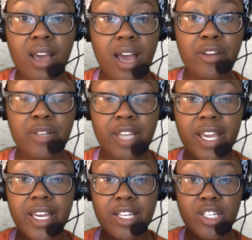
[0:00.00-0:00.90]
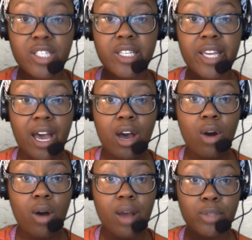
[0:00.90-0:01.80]
and you take it just like
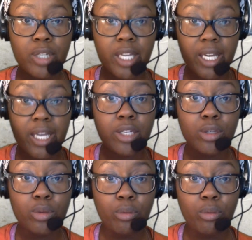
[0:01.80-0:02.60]
how I'm looking at you